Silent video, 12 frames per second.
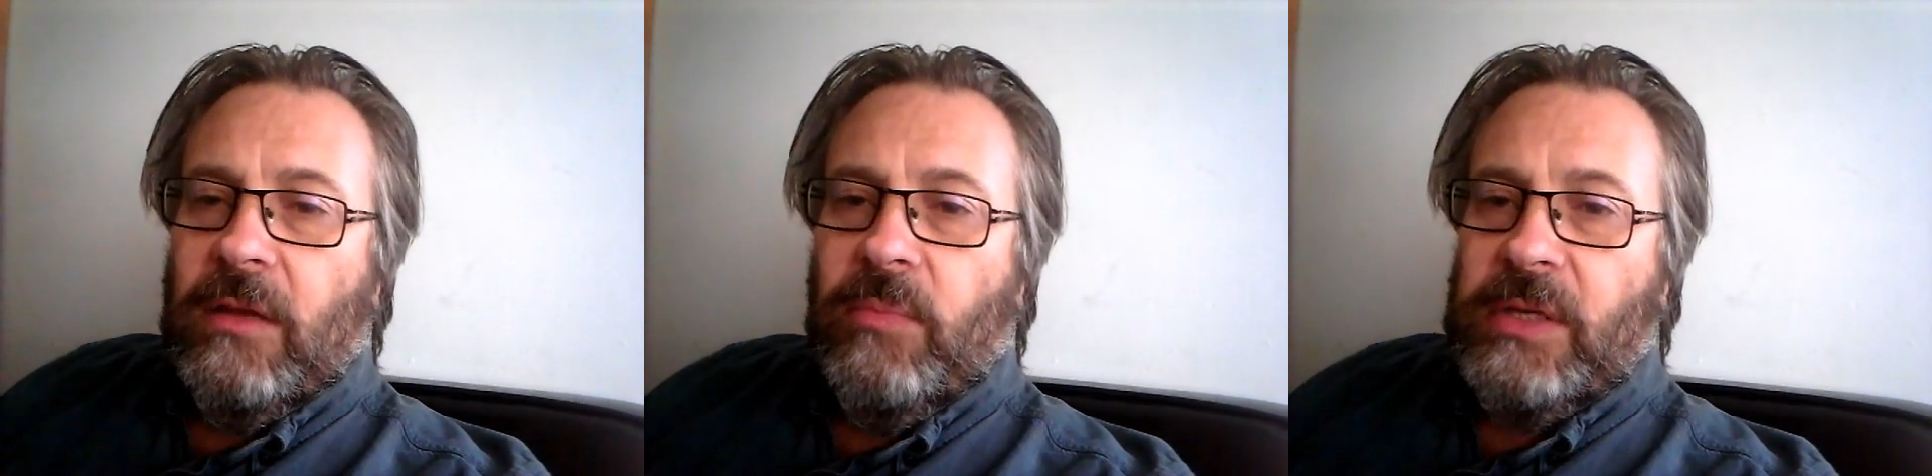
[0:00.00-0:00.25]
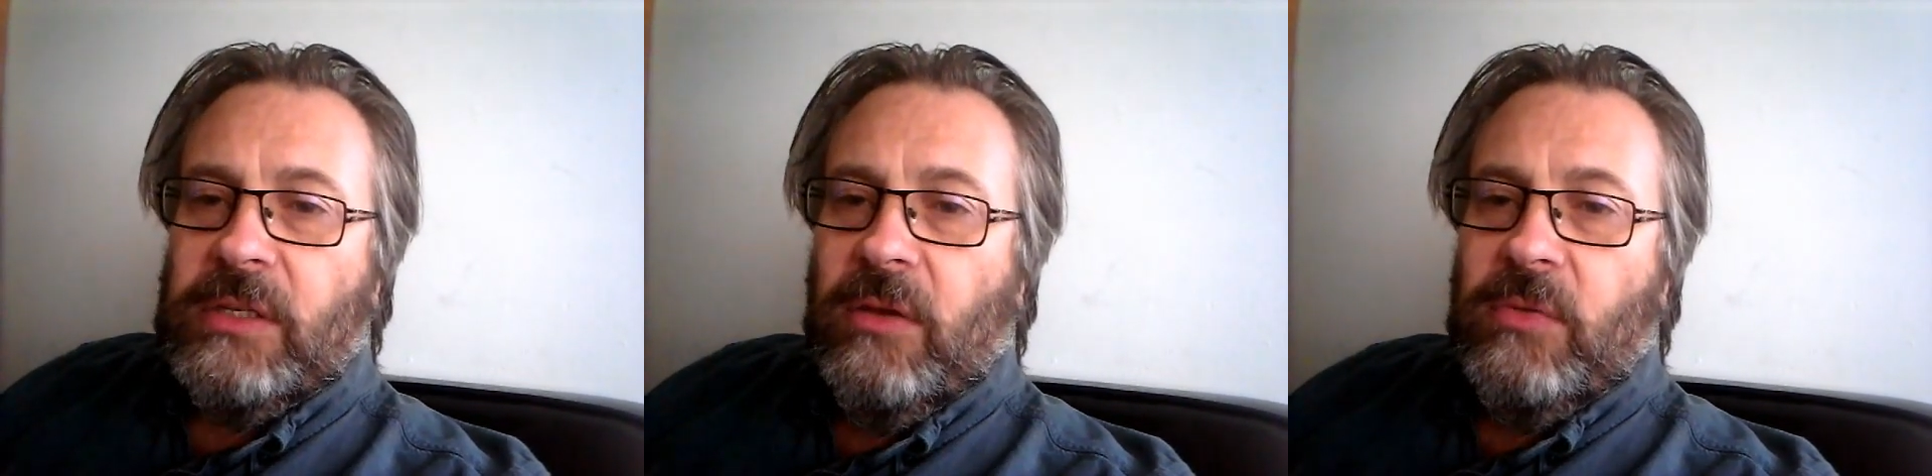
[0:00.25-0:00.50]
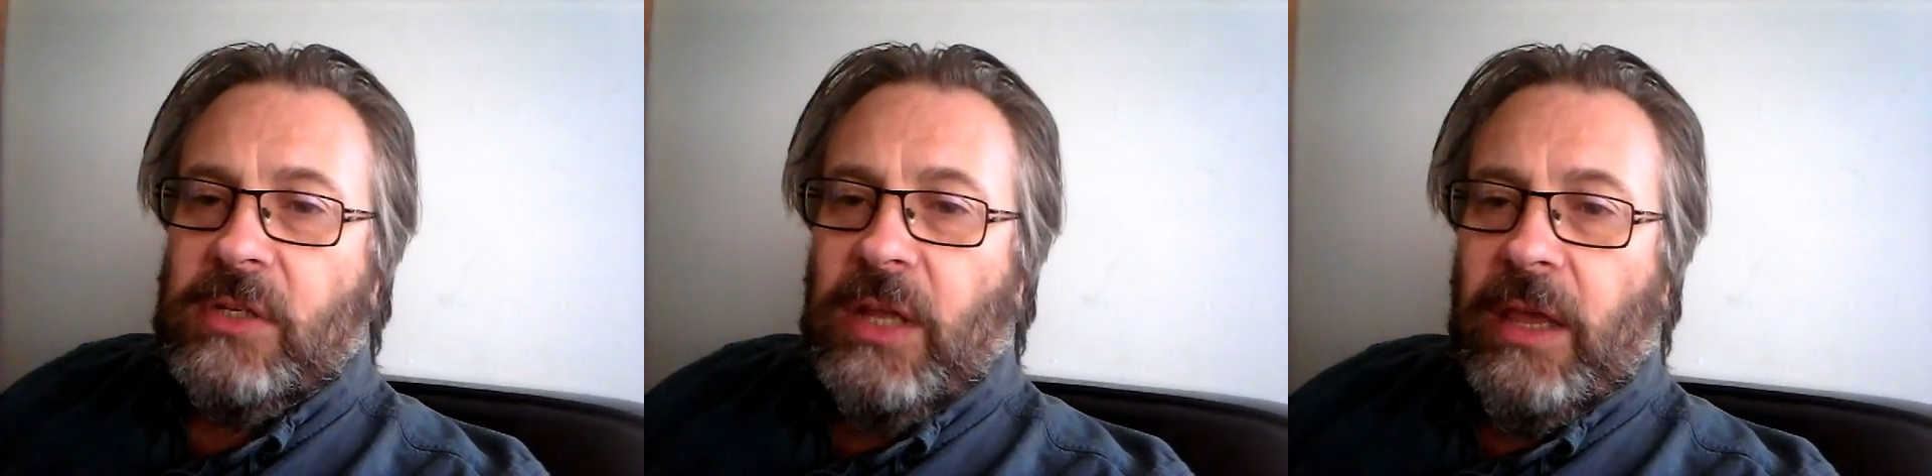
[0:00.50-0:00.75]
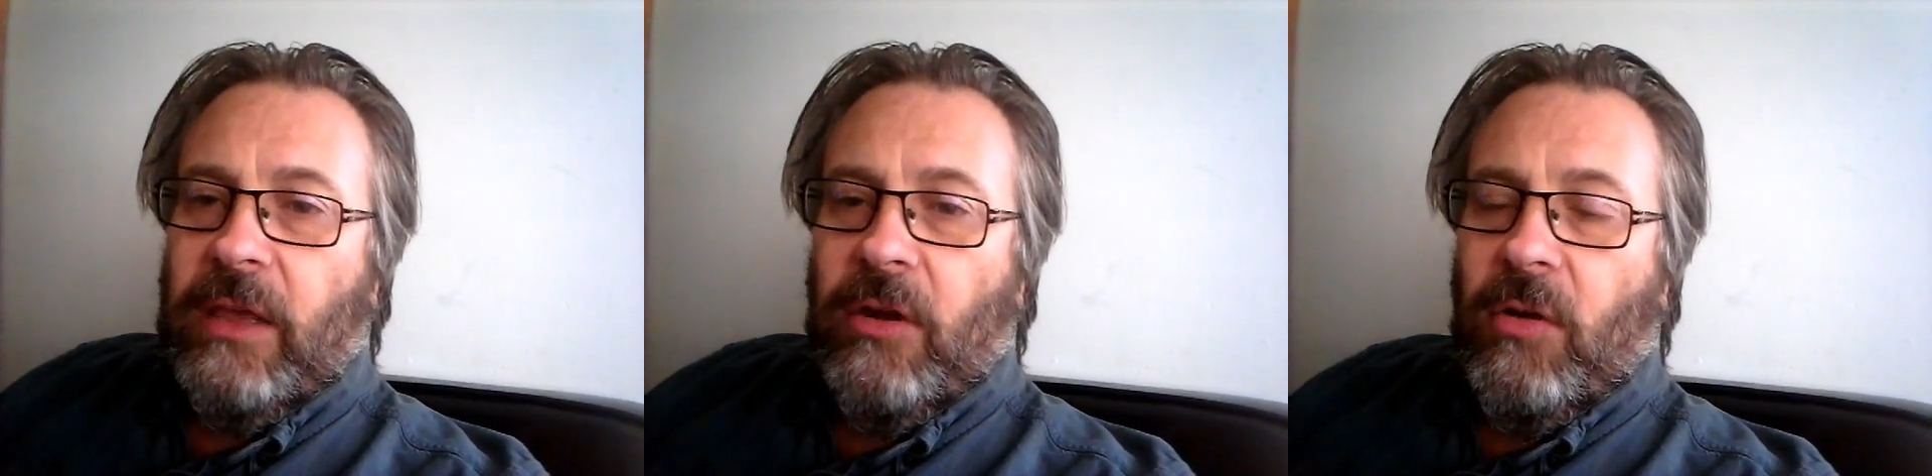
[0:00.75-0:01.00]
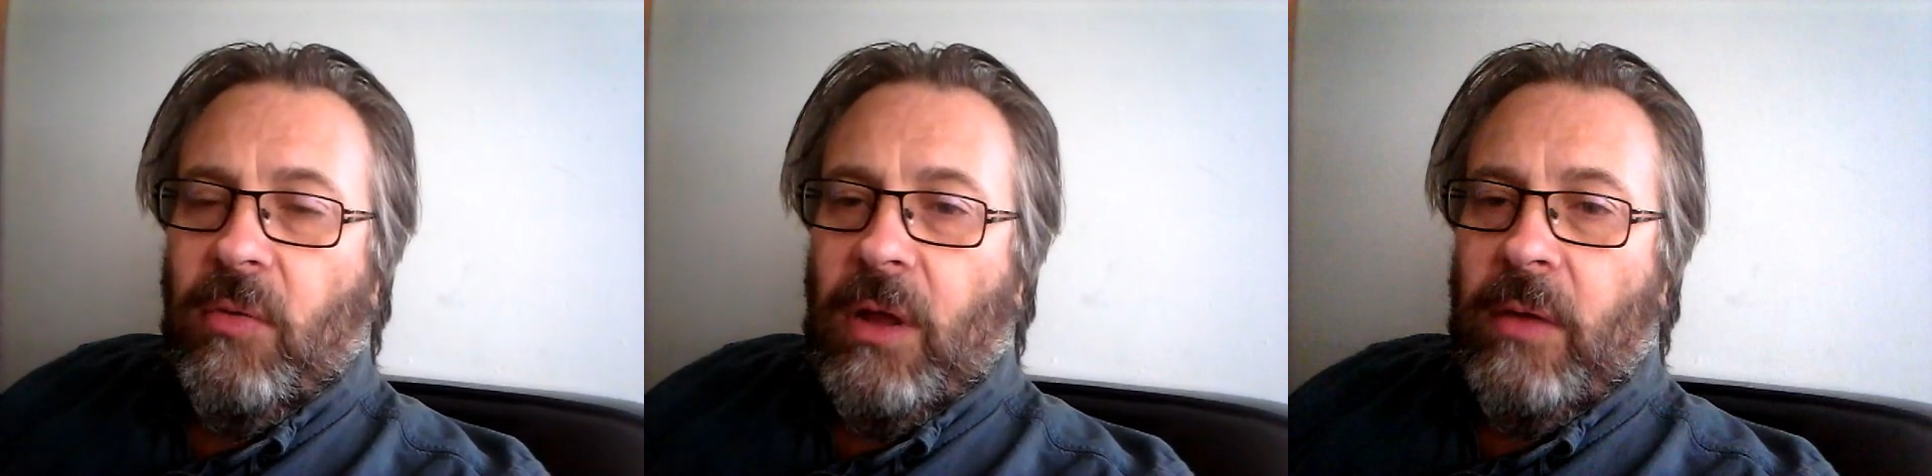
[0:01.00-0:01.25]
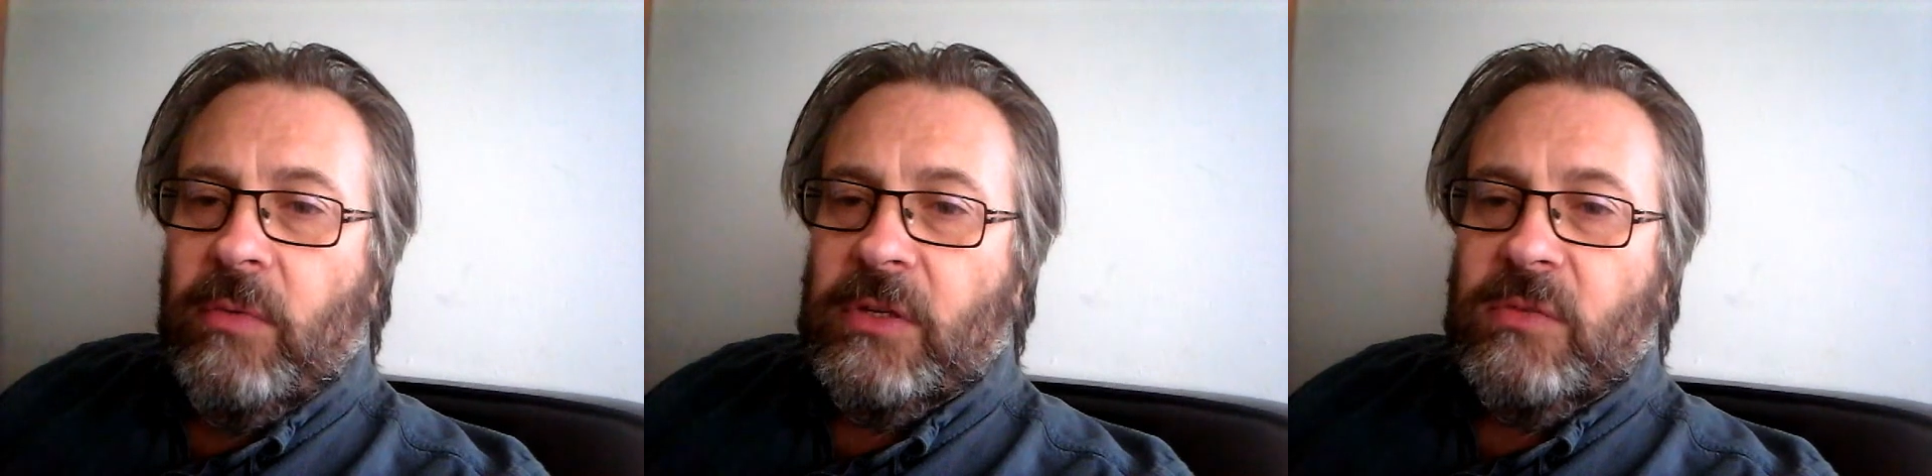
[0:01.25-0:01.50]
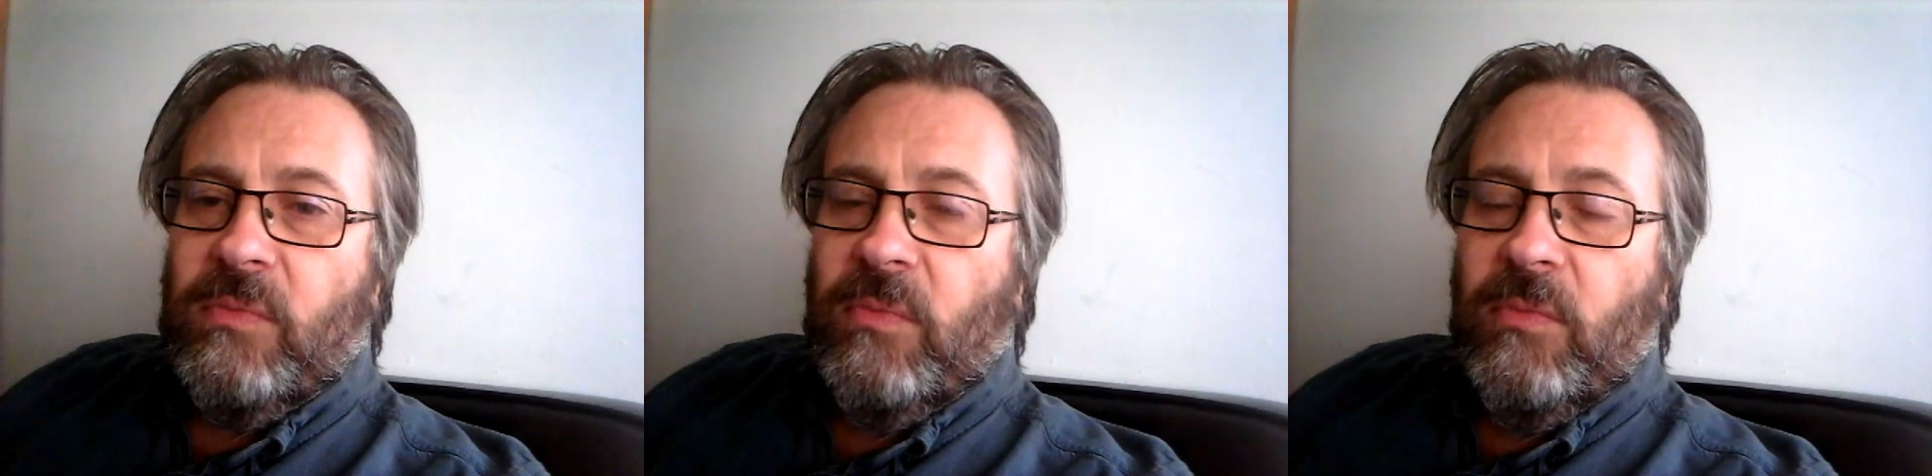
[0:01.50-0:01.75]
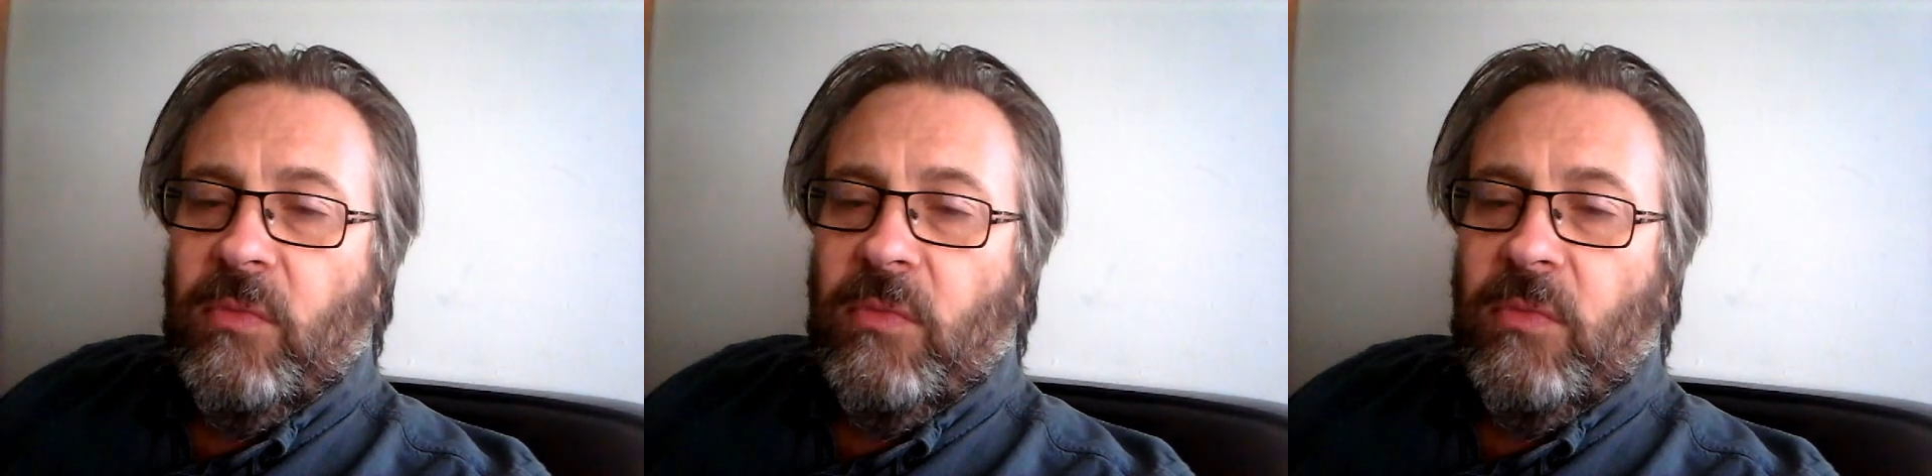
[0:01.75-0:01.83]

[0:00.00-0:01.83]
And basically, it was like, you know, I was